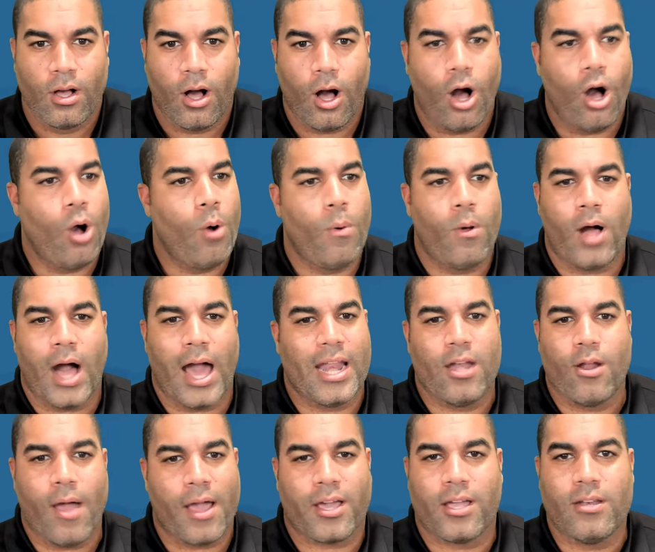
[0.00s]
Oh, well, I
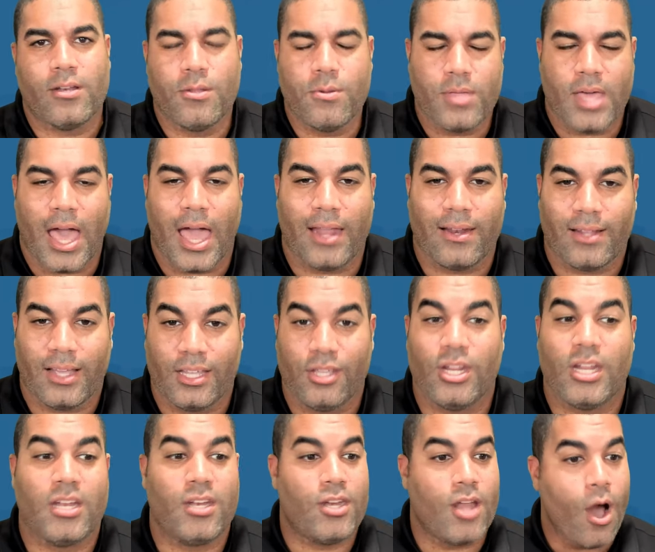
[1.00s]
didn't know I couldn't do that. You
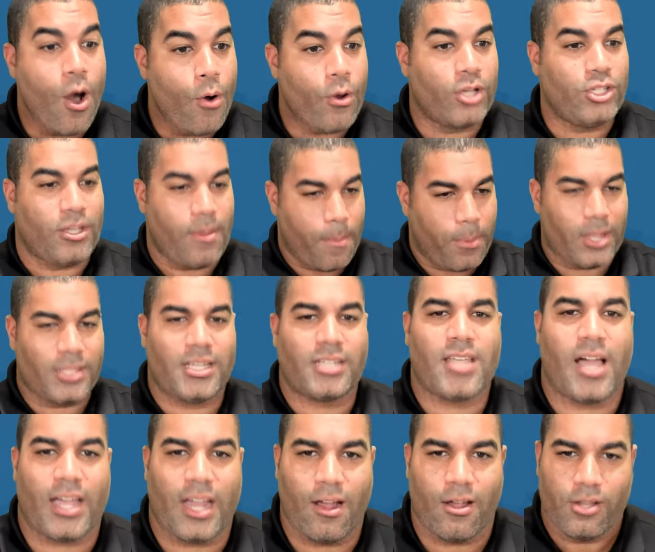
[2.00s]
didn't know because you couldn't put a
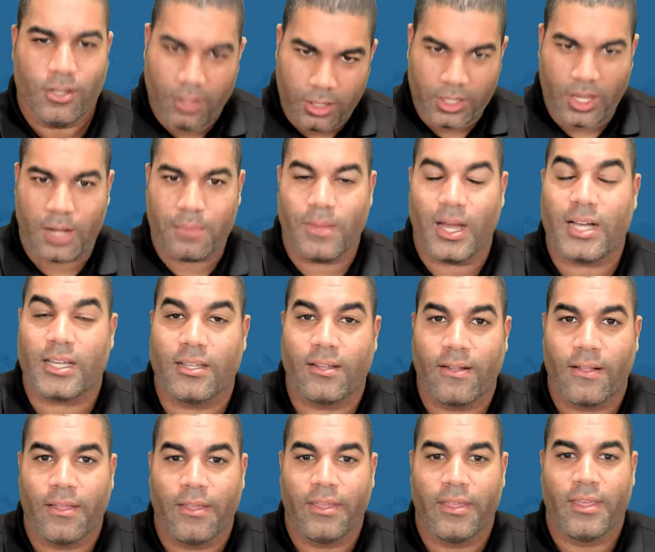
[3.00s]
TikTok error, you little young buck.
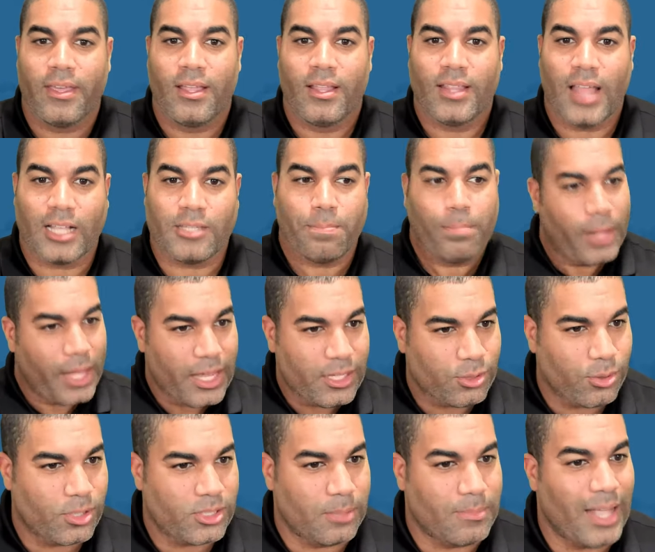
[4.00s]
That's
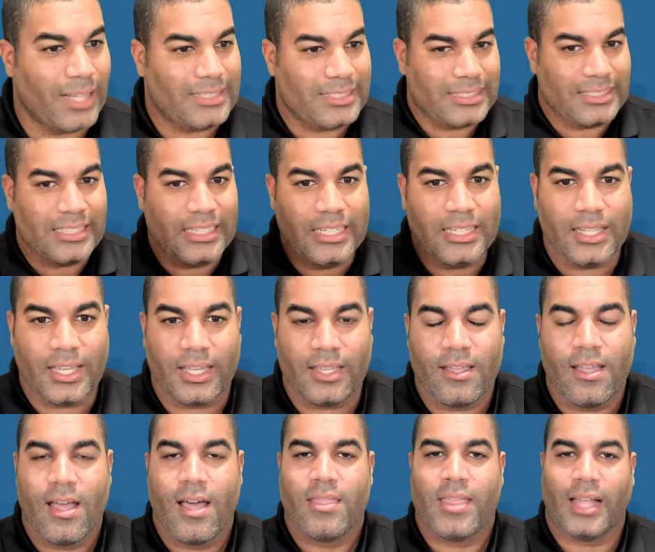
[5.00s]
plagiarism. That's
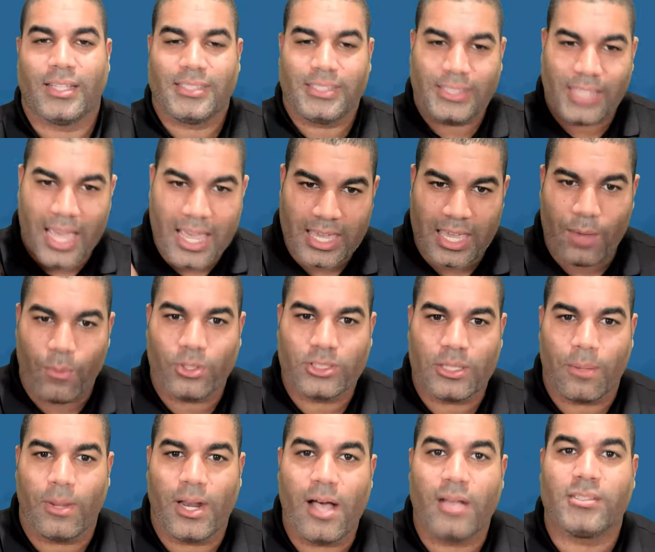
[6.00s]
stealing. That's taking what
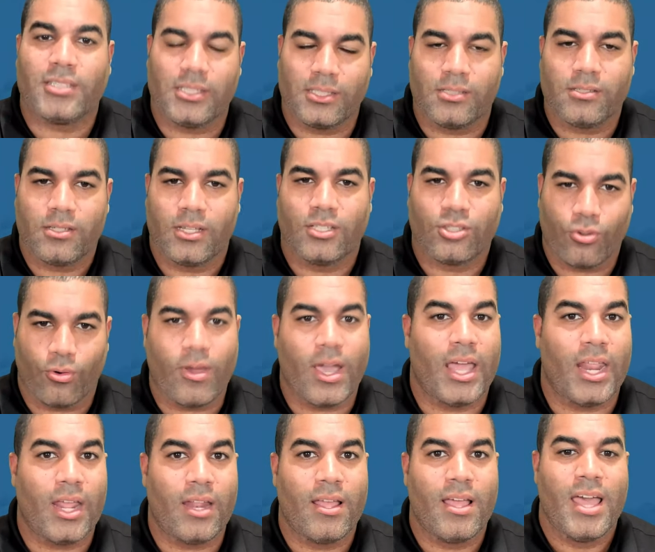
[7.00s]
someone else has
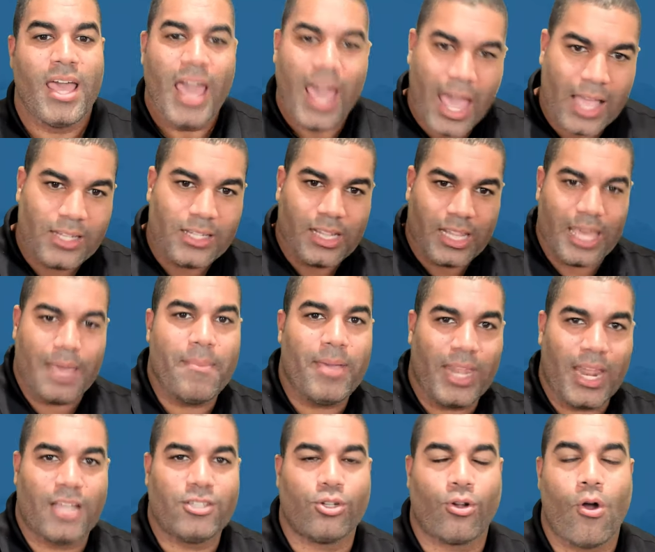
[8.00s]
created and claiming
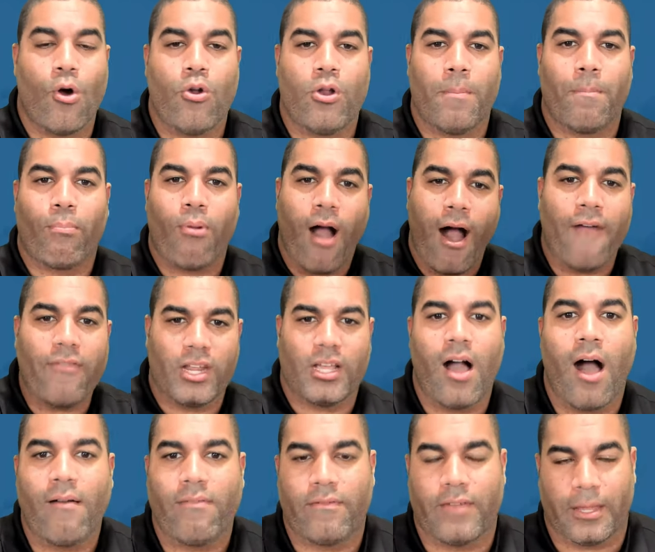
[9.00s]
it as your own and profiting
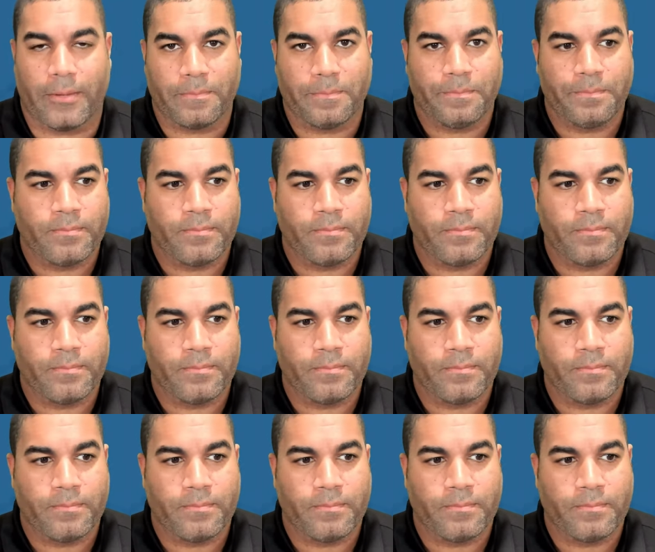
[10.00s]
off of it.